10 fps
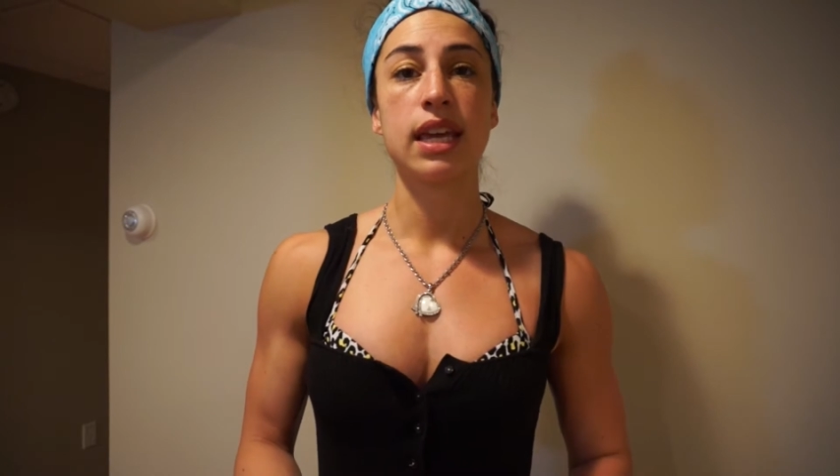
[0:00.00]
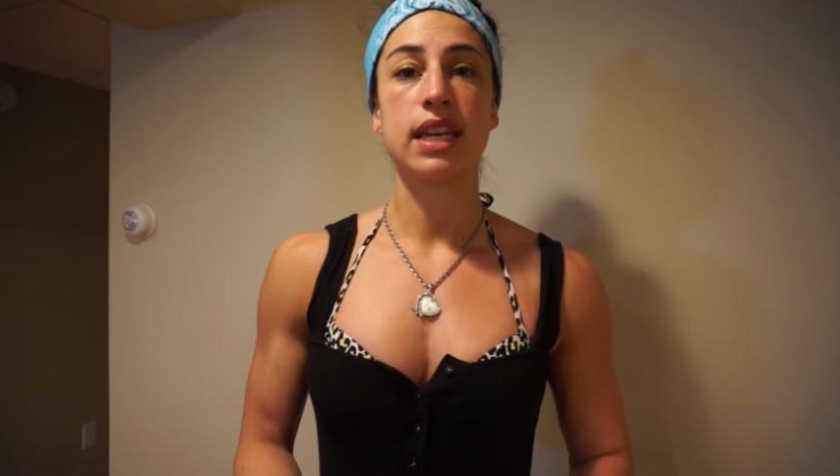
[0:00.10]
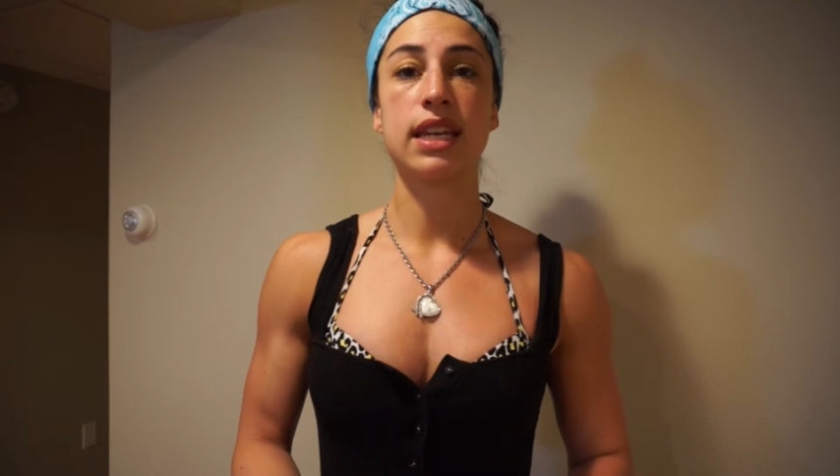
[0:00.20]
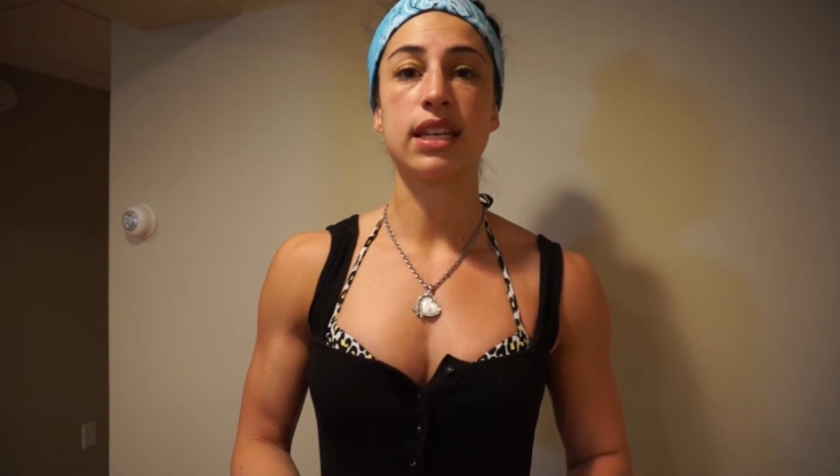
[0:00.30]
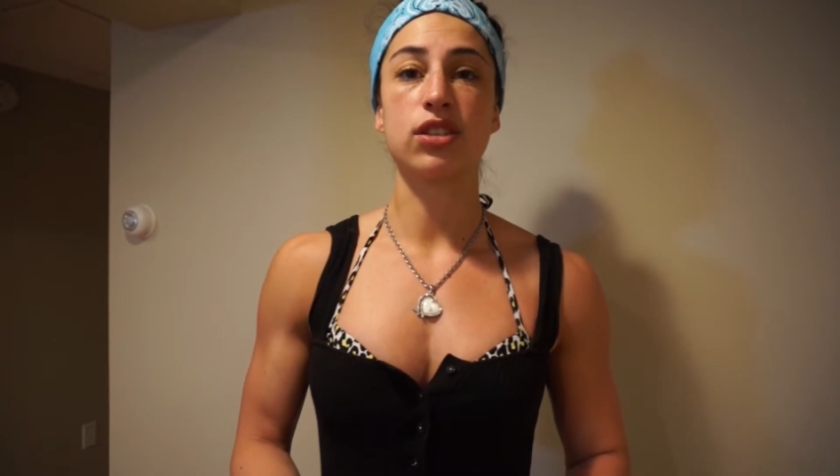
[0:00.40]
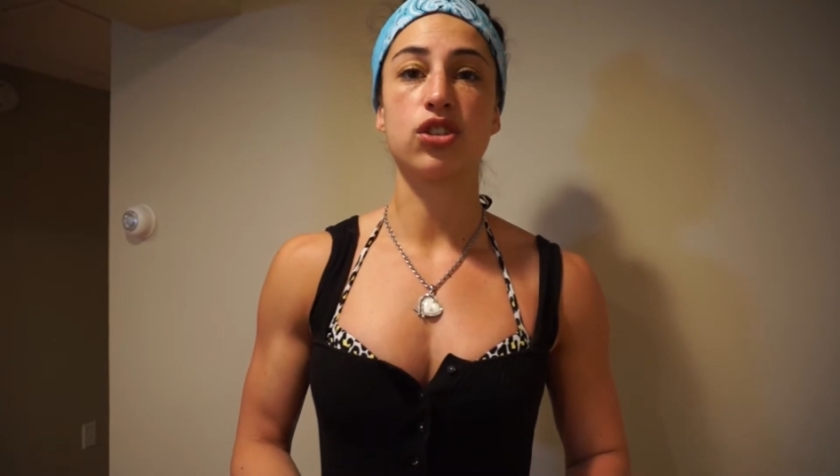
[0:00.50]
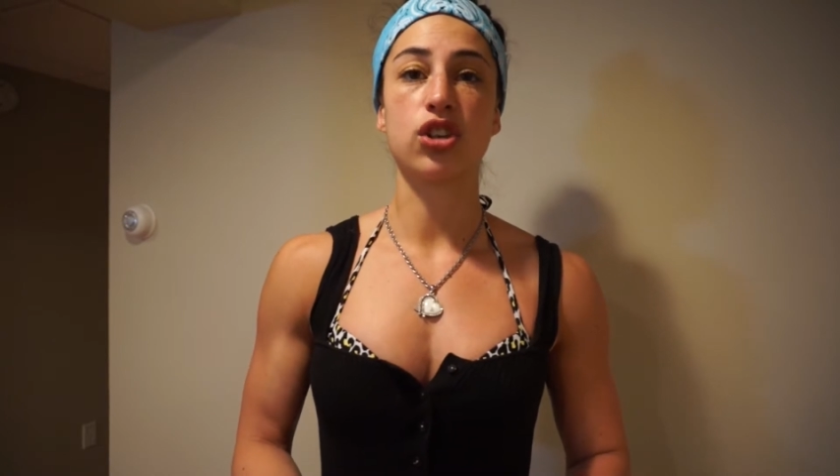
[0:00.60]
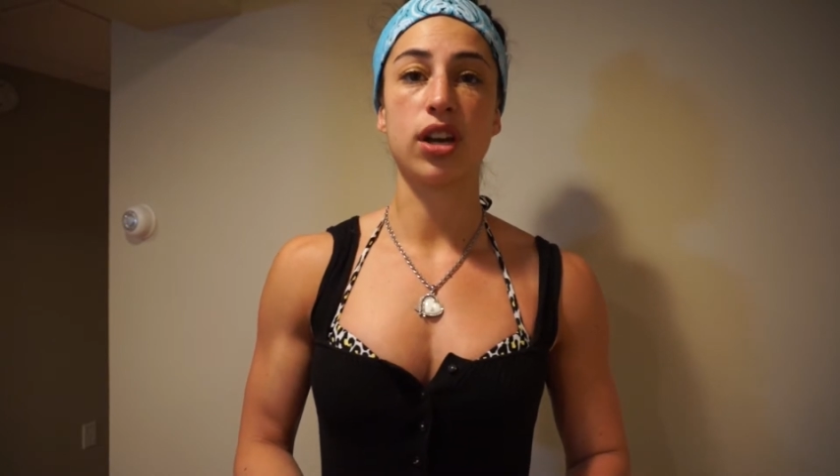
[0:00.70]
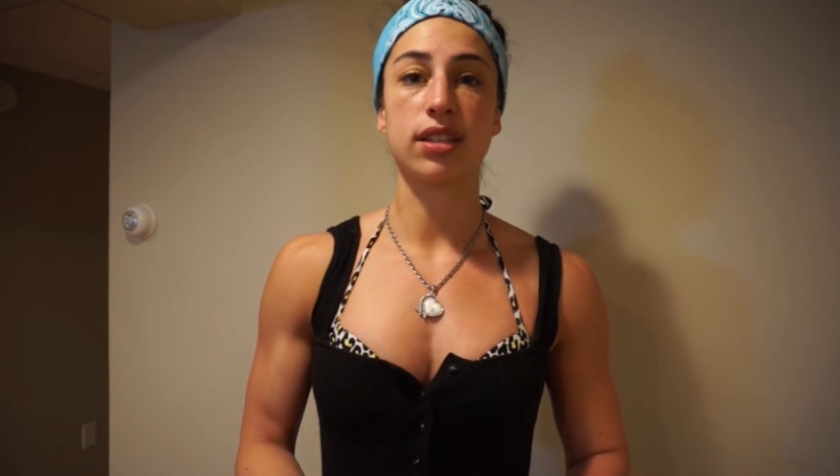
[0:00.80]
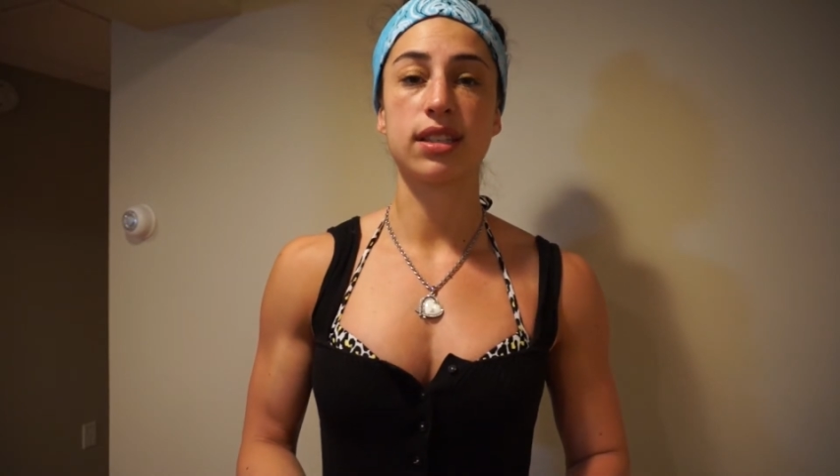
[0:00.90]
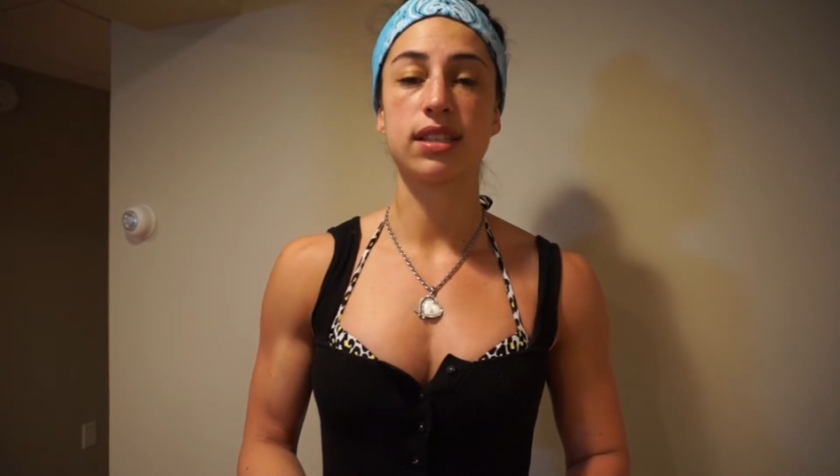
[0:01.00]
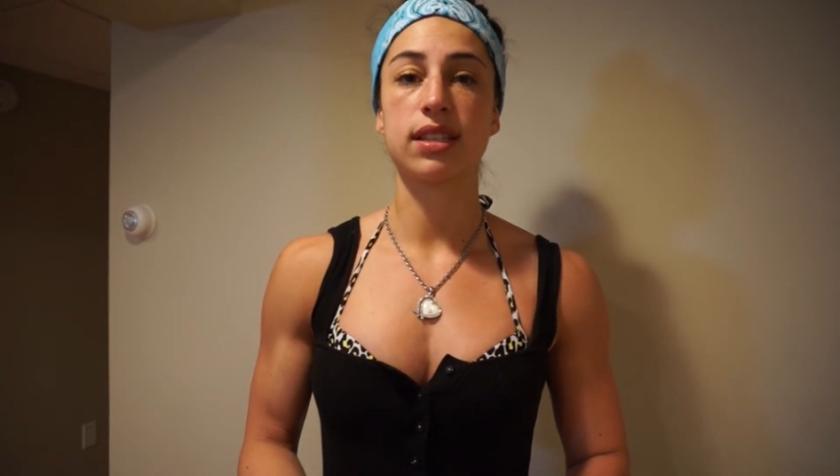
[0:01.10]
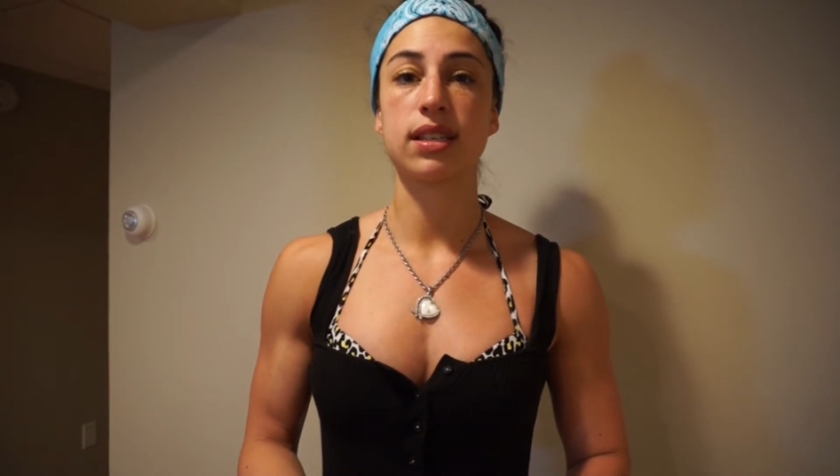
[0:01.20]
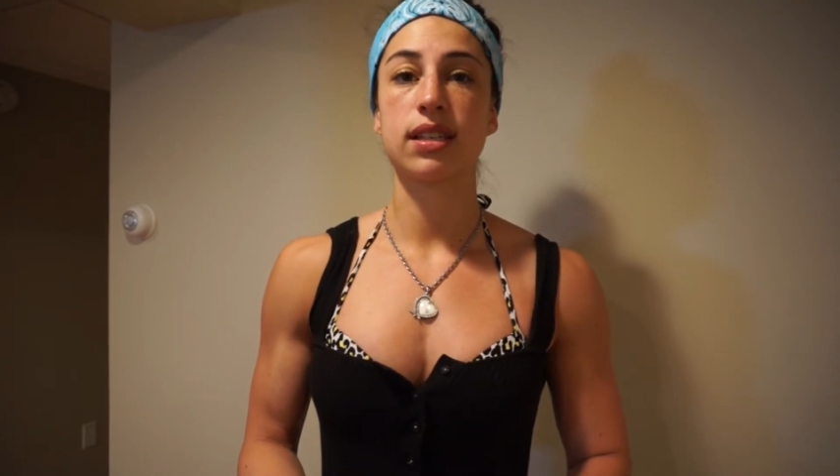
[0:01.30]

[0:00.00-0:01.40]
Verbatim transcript: is just